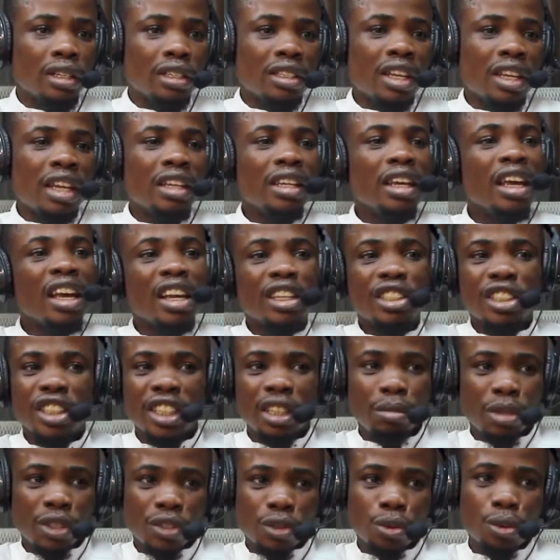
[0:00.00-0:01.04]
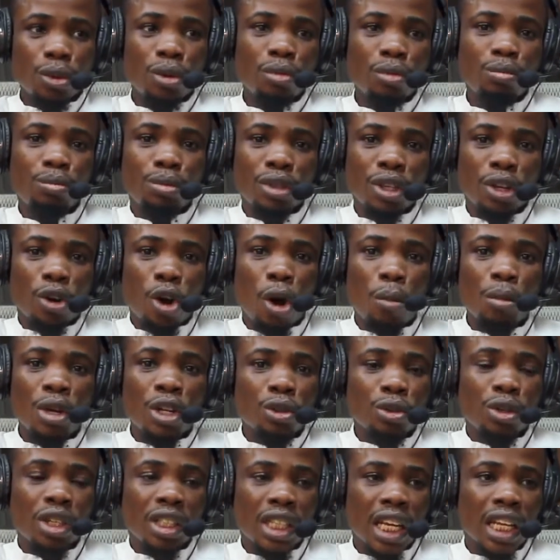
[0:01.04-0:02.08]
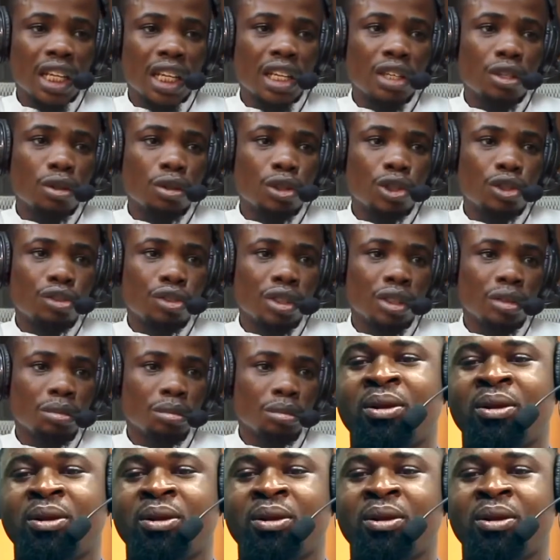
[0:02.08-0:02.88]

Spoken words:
Is there any age limit to coming into the tech industry?